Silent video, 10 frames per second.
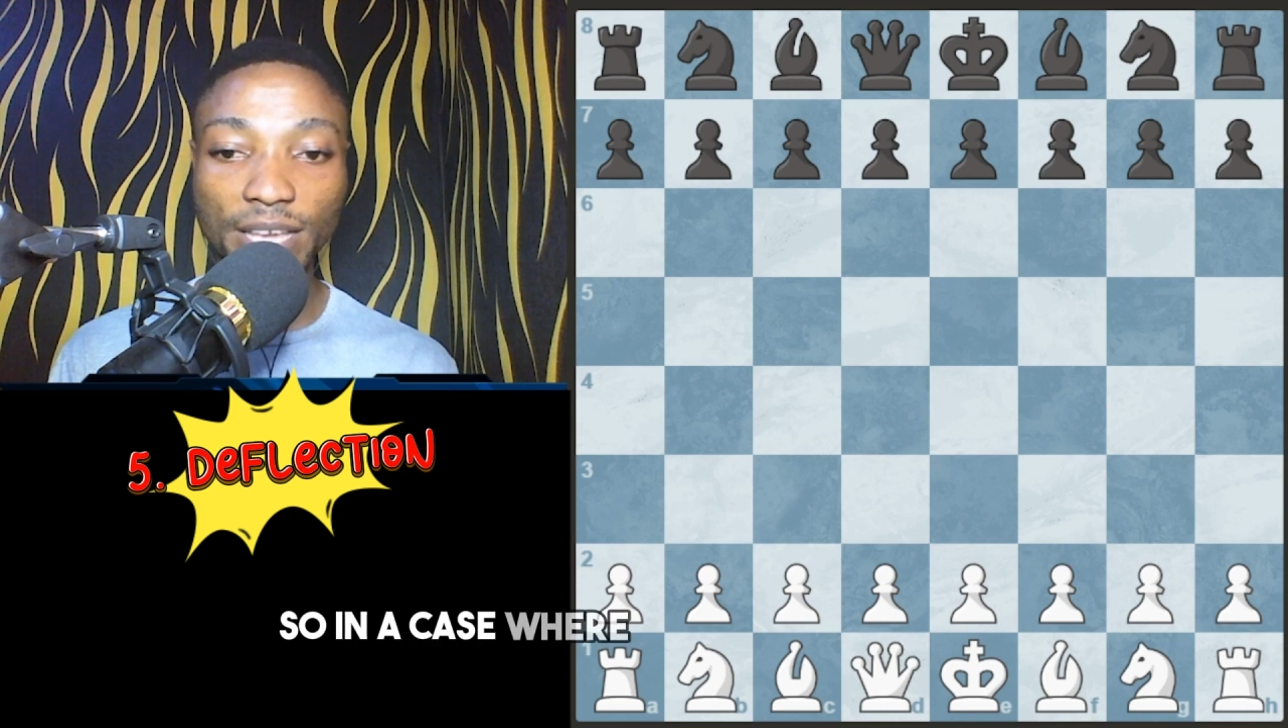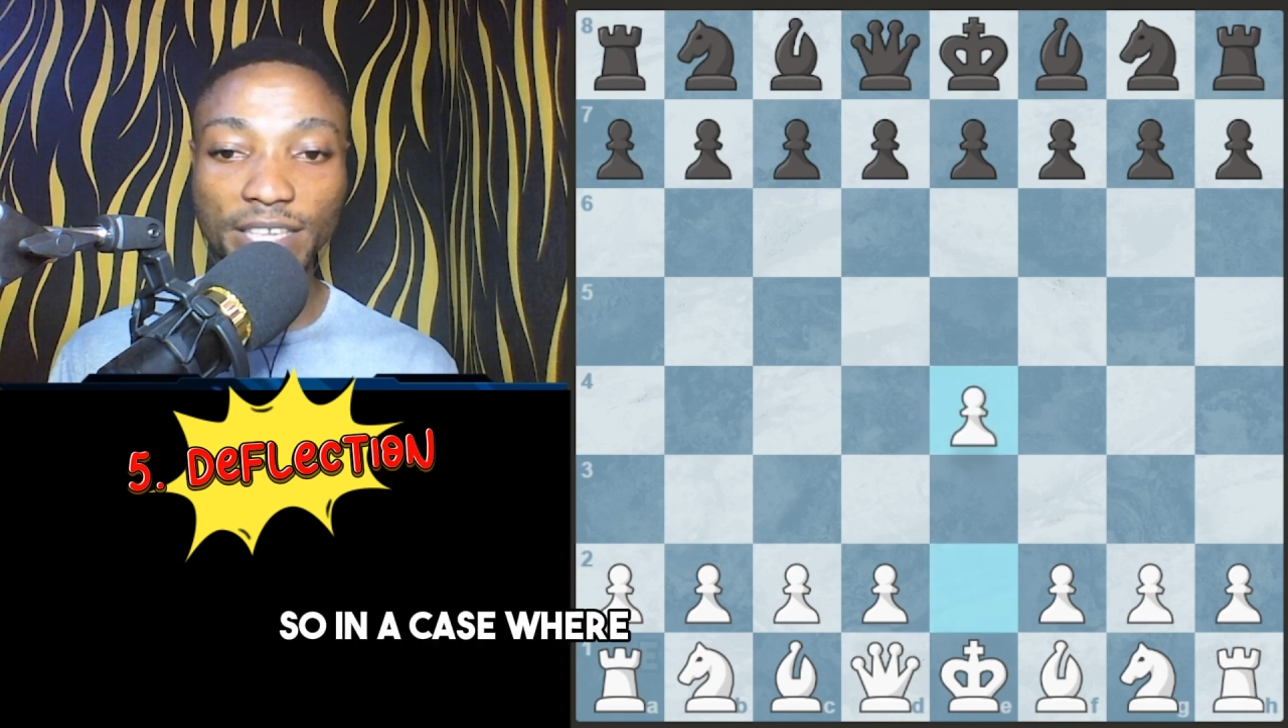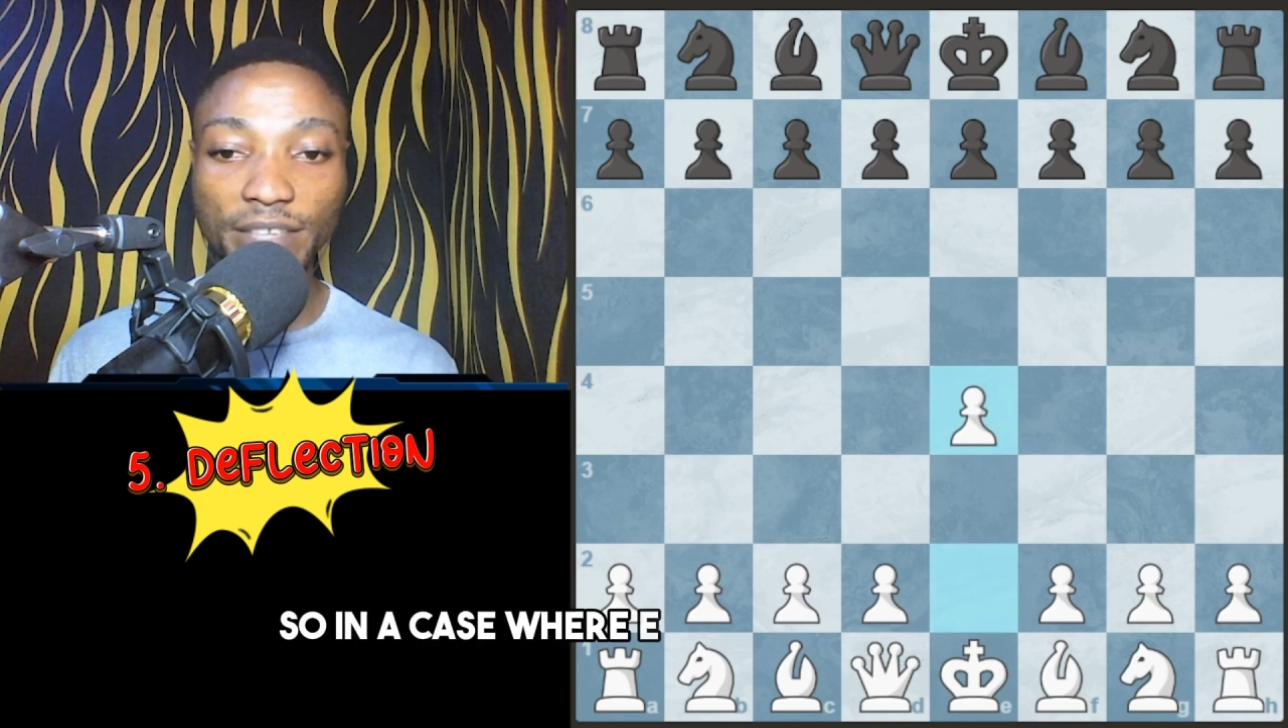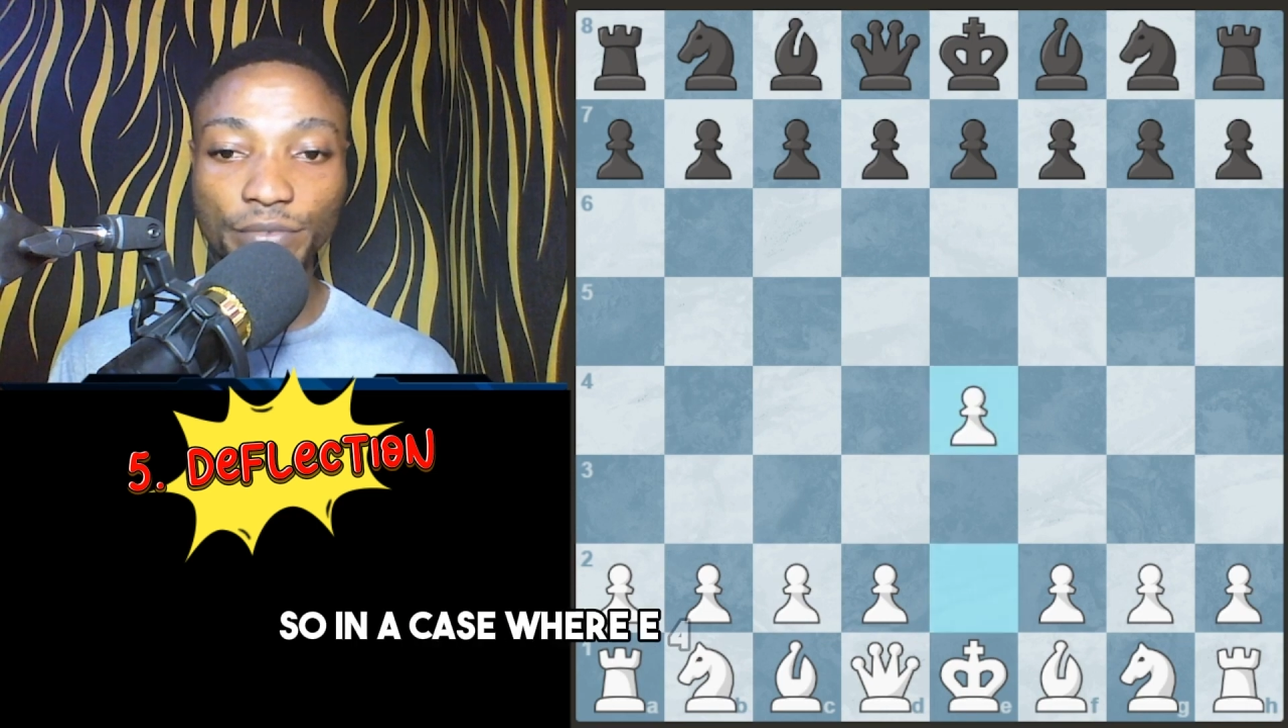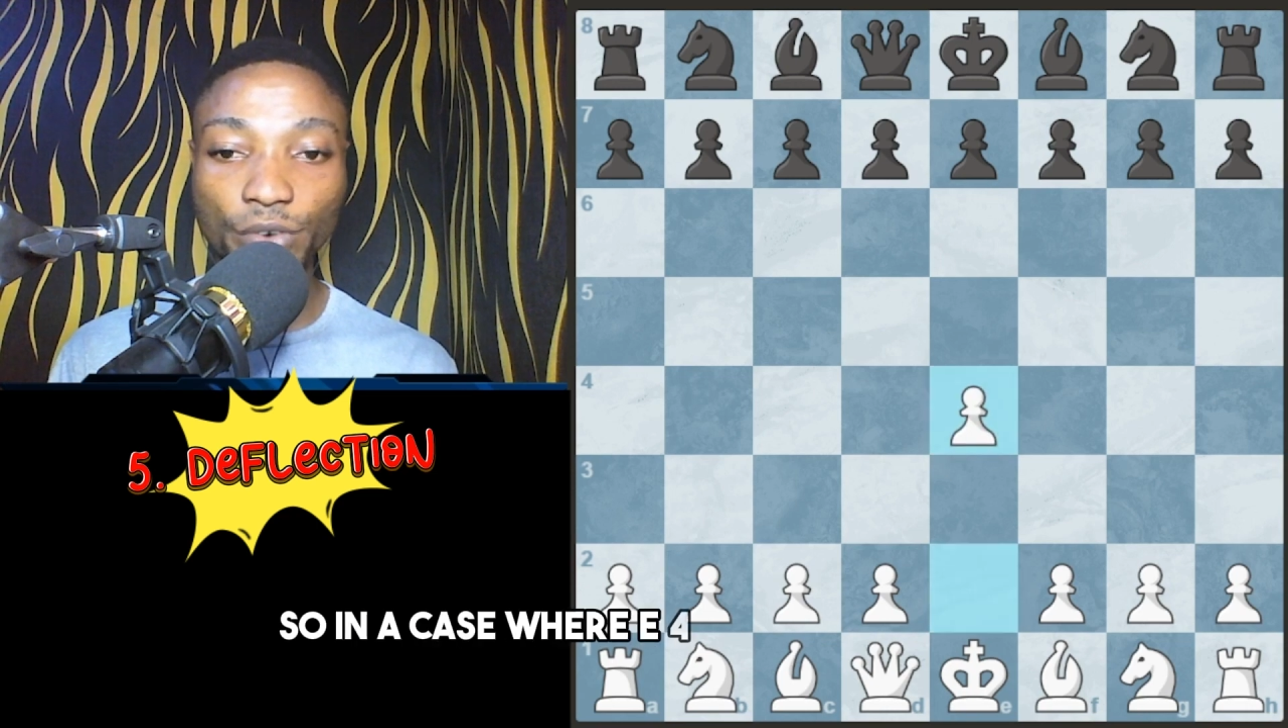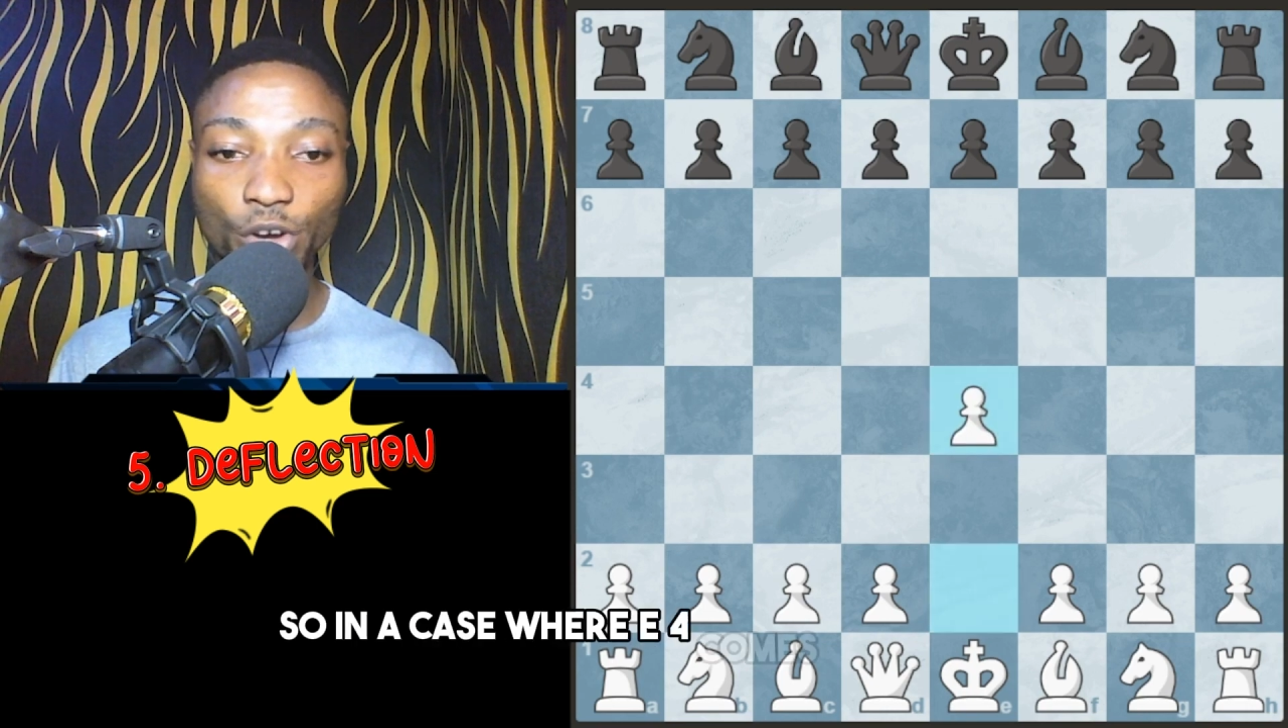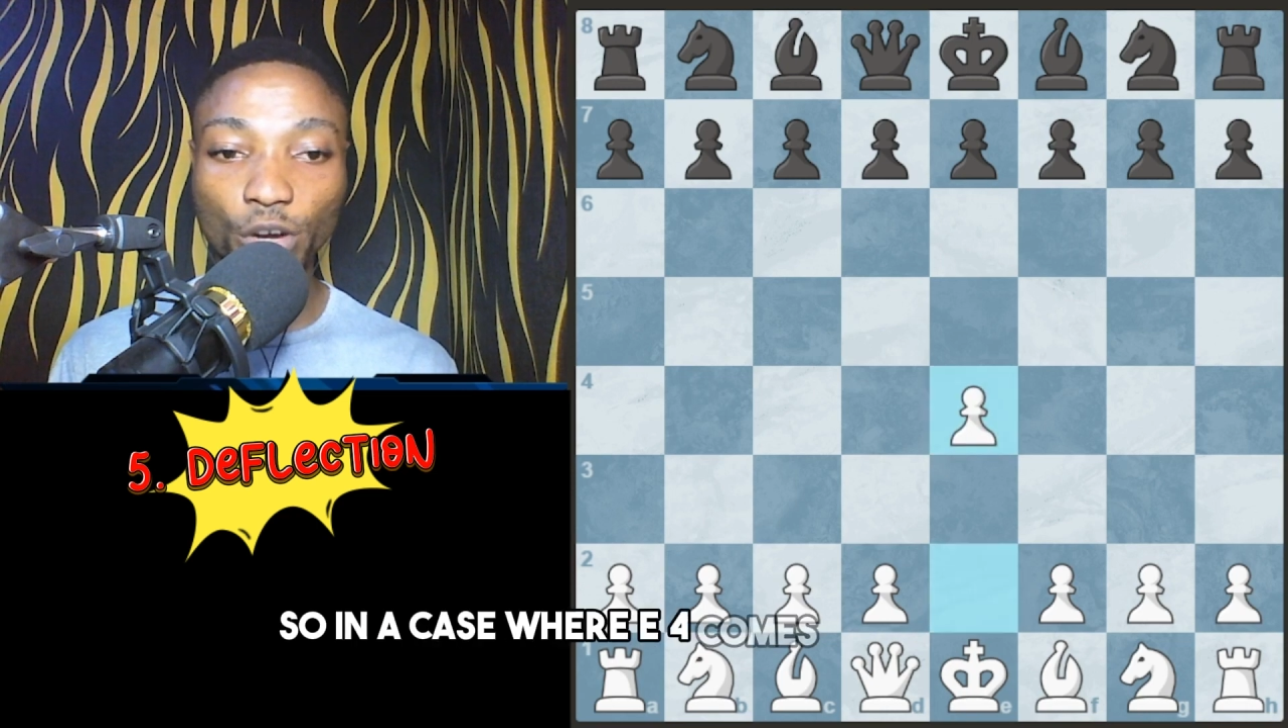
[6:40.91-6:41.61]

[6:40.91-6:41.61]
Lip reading: e4